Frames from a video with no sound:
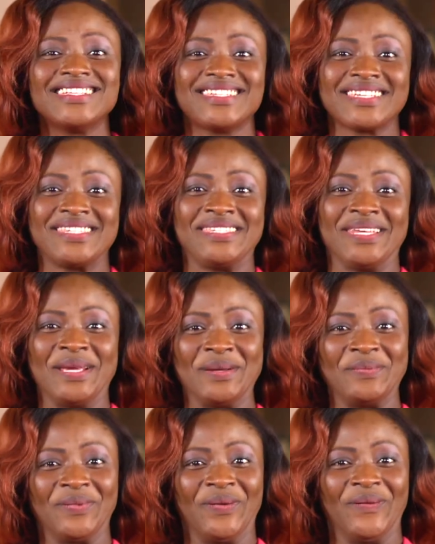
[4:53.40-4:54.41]
just see
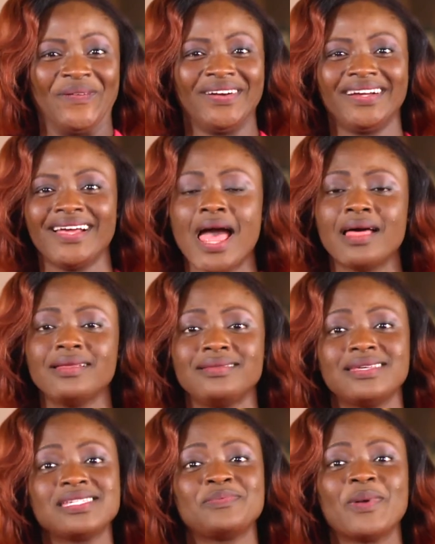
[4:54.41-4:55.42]
him go.
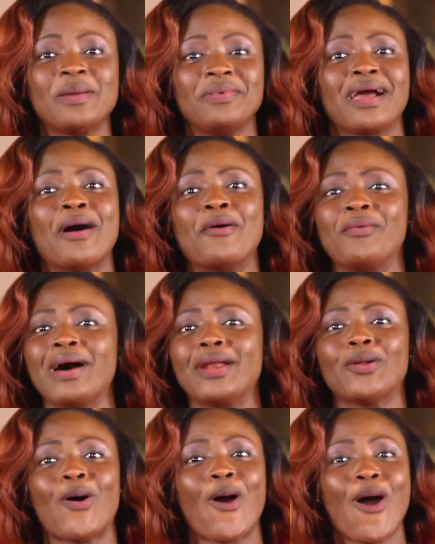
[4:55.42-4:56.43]
This baby can
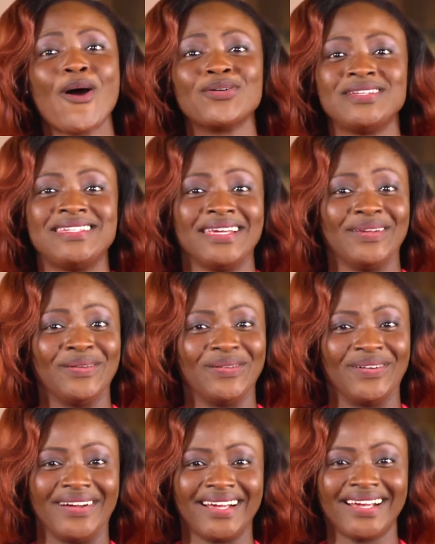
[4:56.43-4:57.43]
run all day
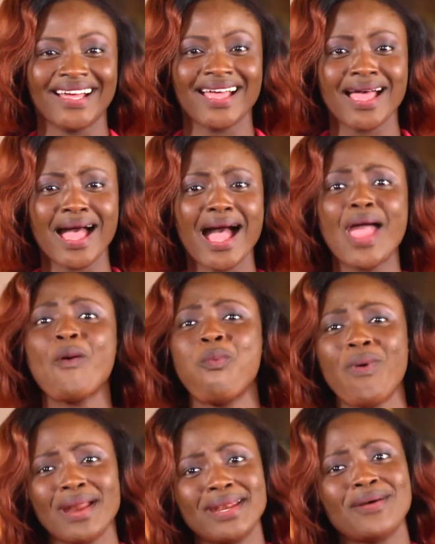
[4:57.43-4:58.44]
long. I
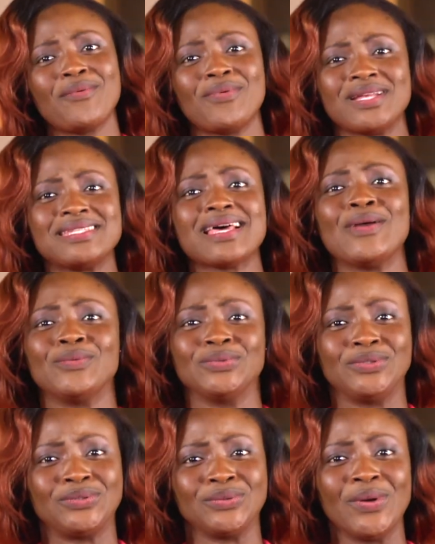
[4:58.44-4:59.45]
wonder what I
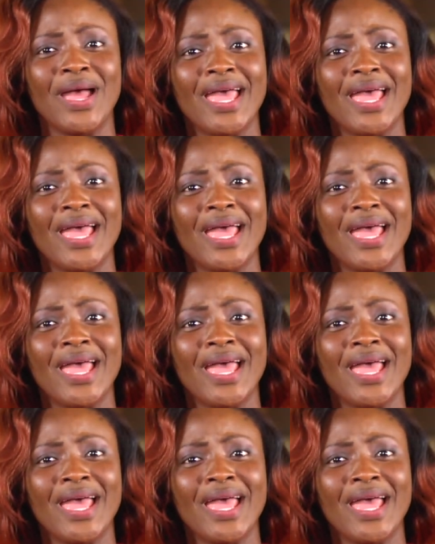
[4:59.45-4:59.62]
would do